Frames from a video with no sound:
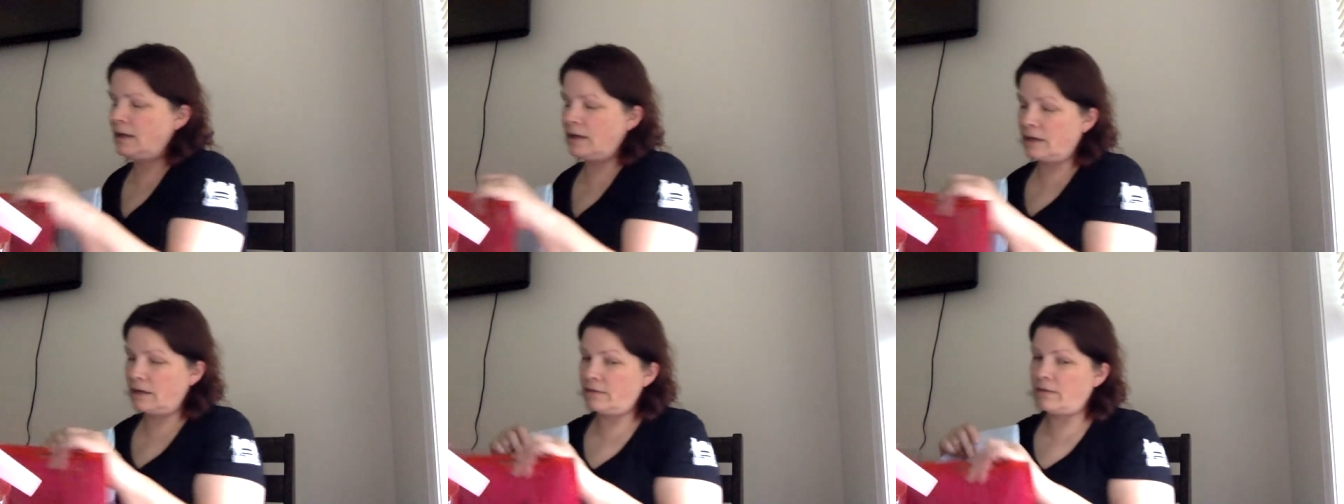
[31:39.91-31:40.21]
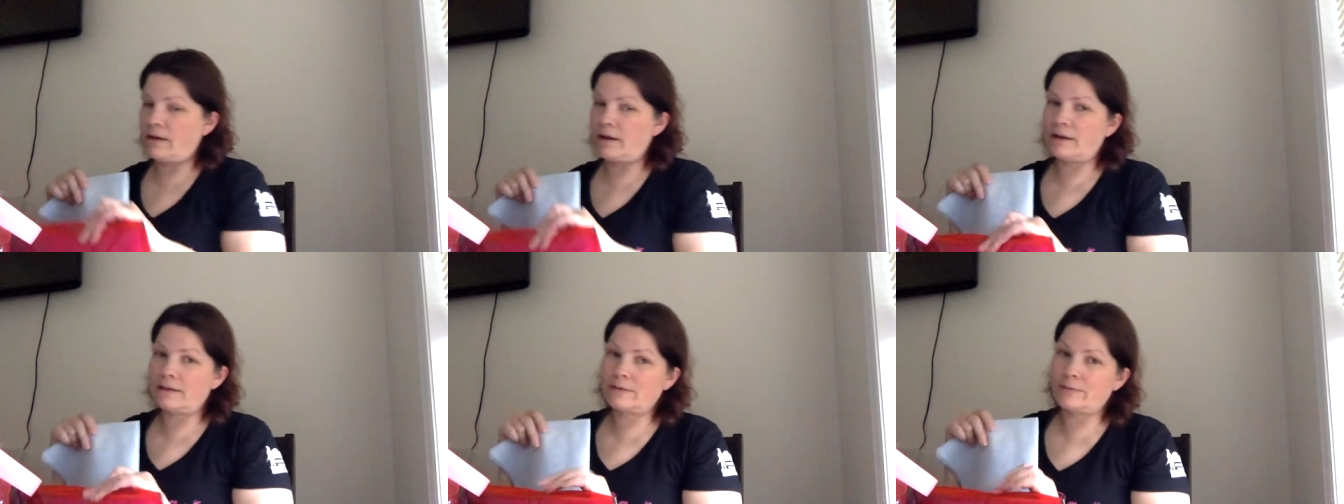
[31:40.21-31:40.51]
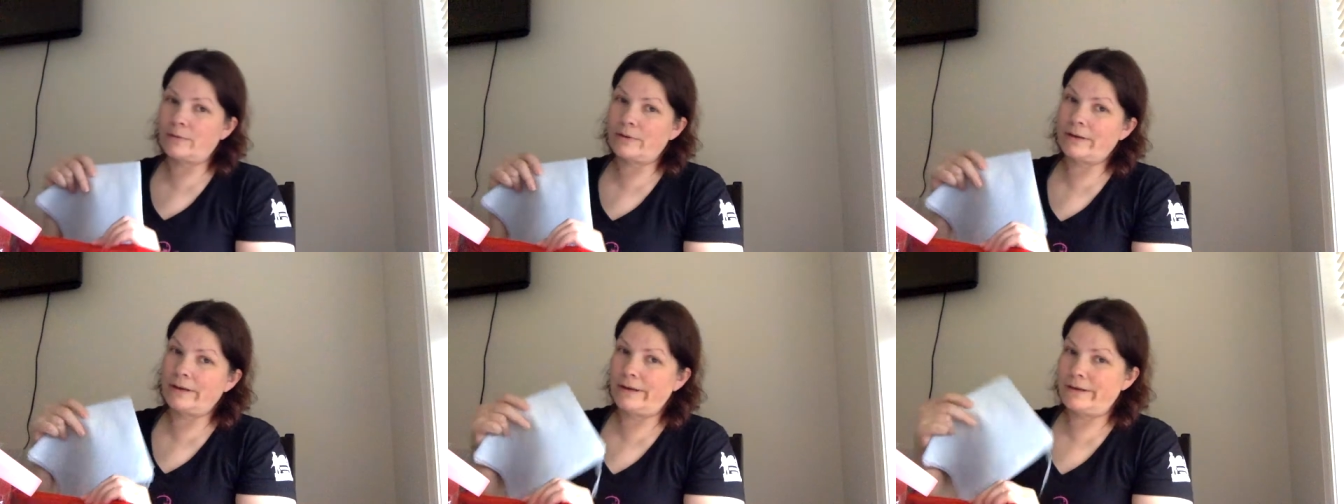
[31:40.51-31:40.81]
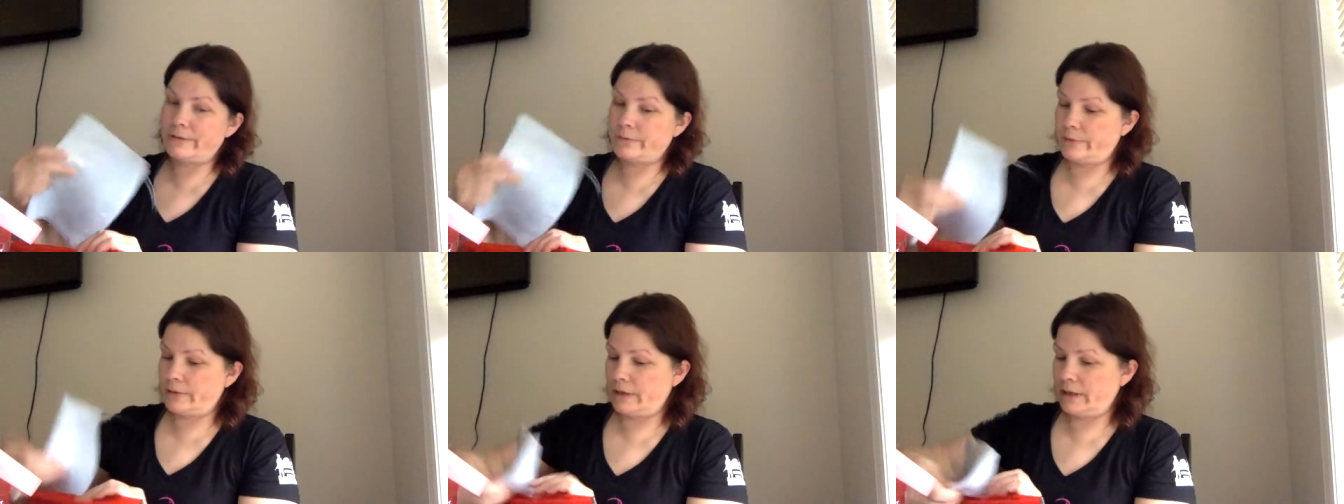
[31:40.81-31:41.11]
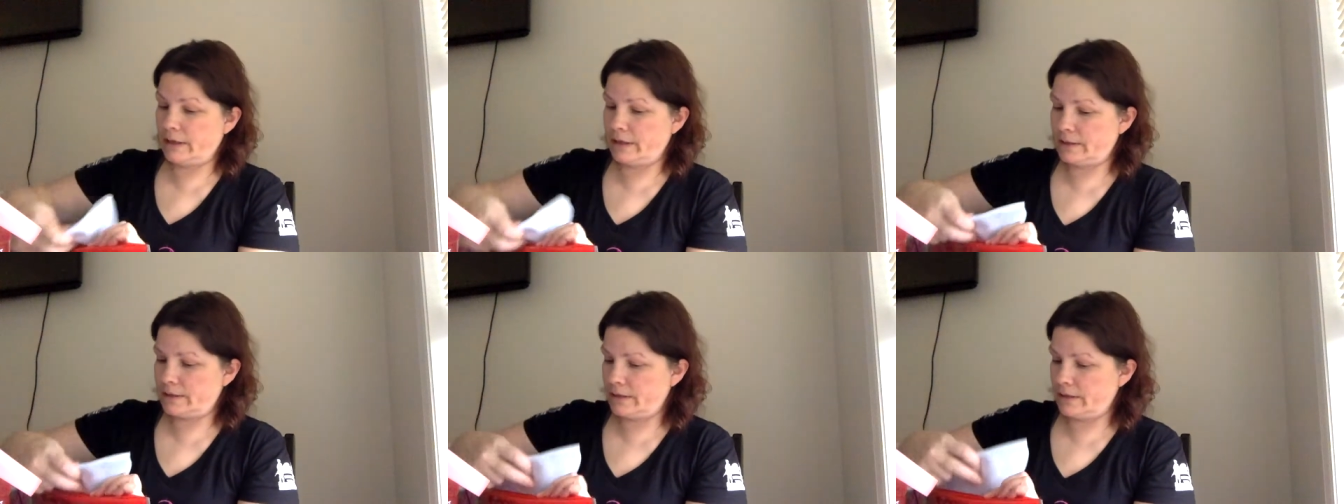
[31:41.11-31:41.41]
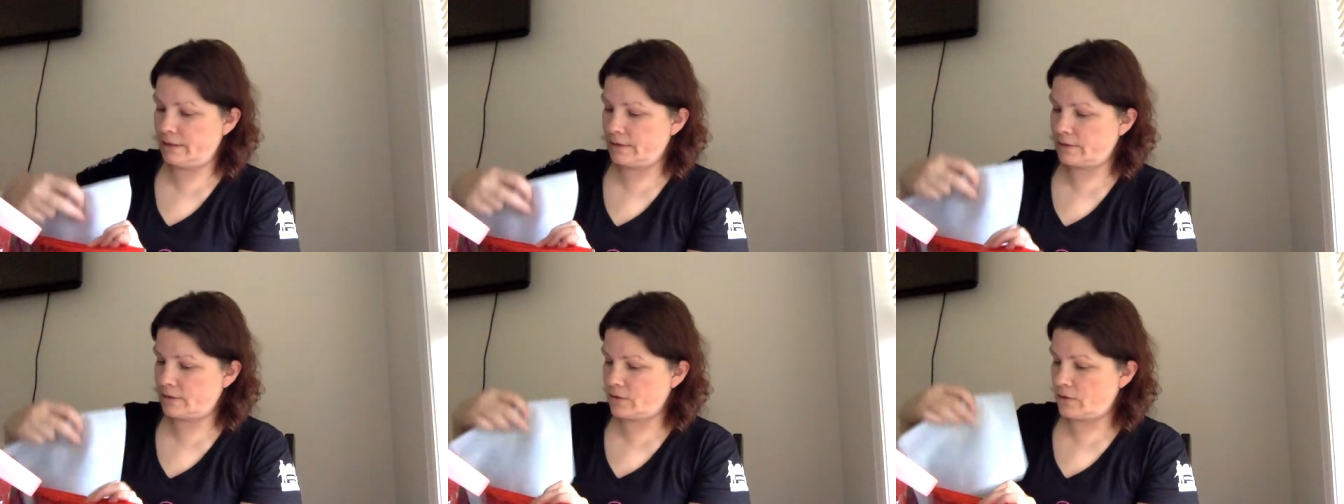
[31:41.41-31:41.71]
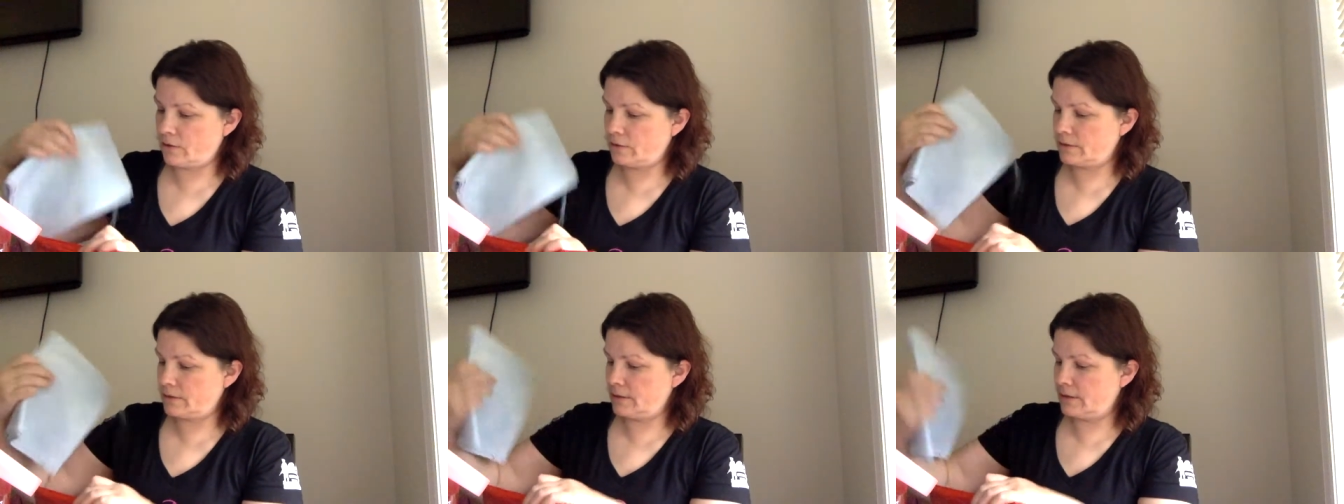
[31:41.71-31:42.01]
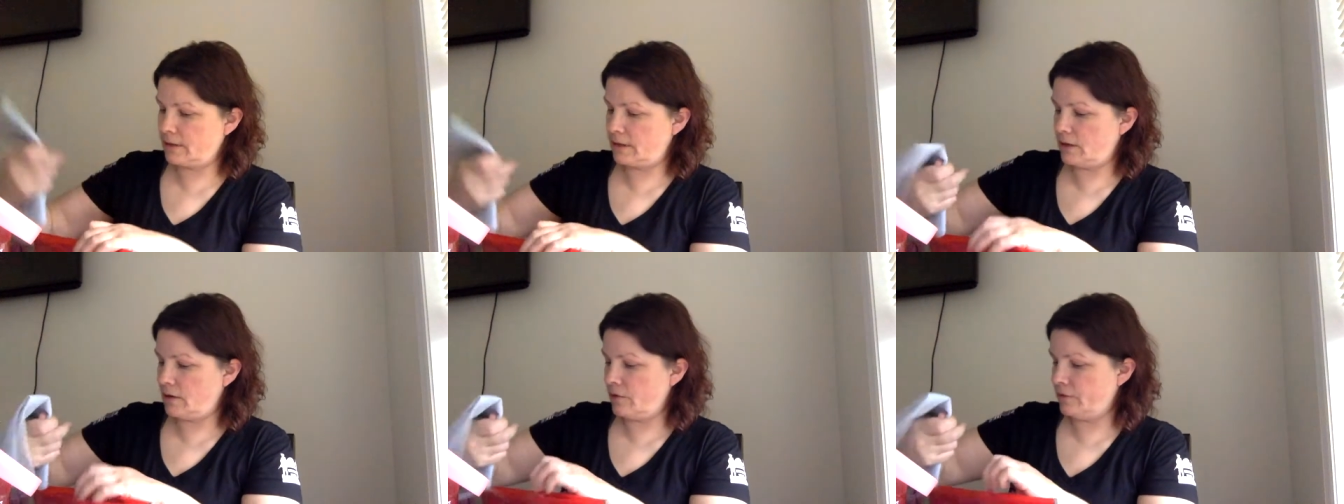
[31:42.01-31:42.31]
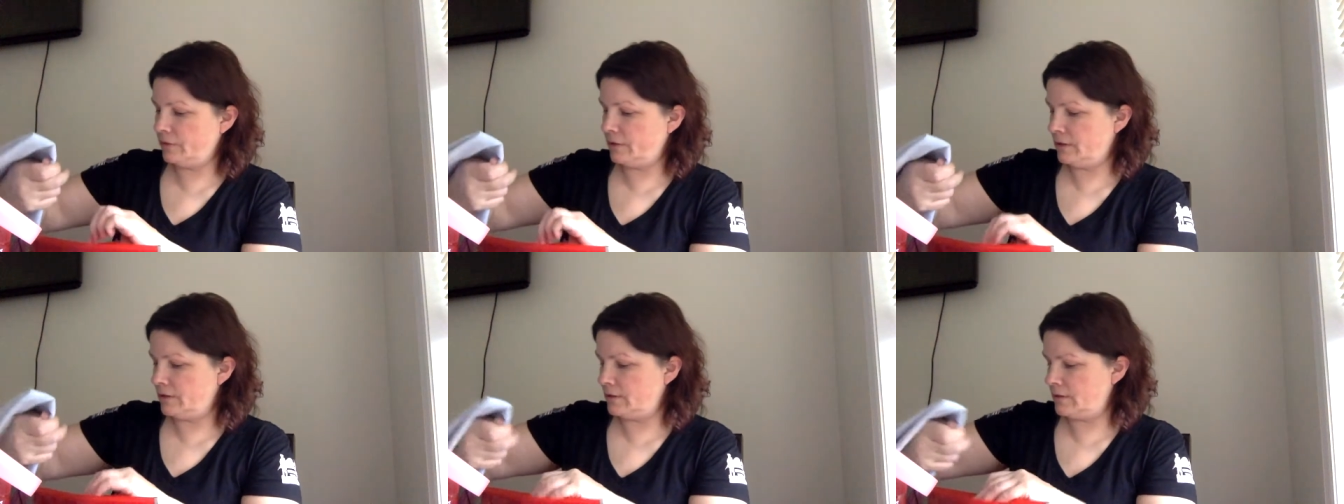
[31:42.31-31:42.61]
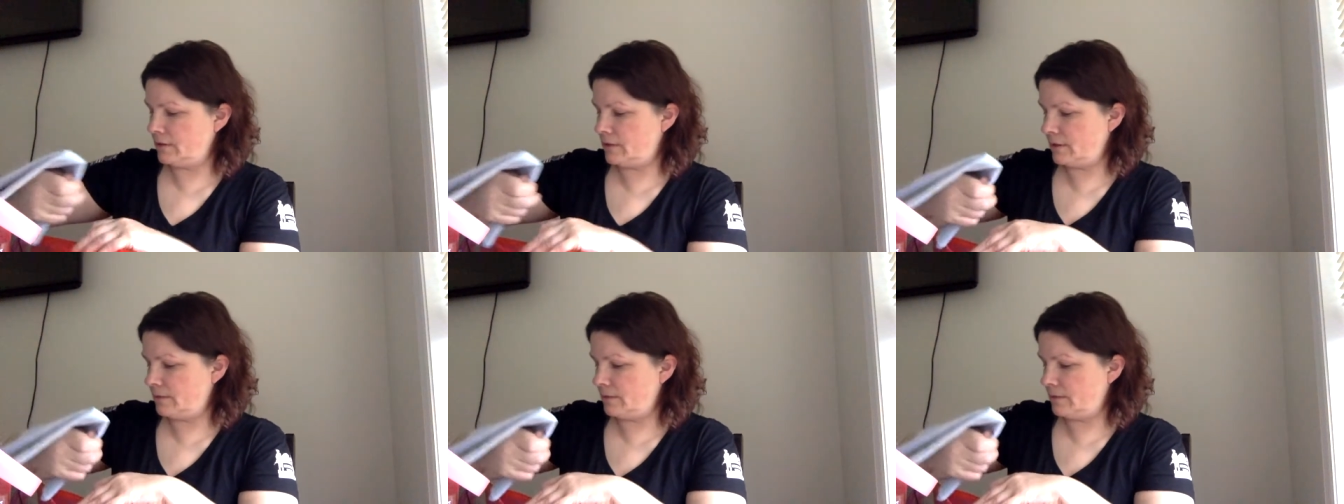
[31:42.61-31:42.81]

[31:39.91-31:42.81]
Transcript: A lot of 2019 starts, and they all need to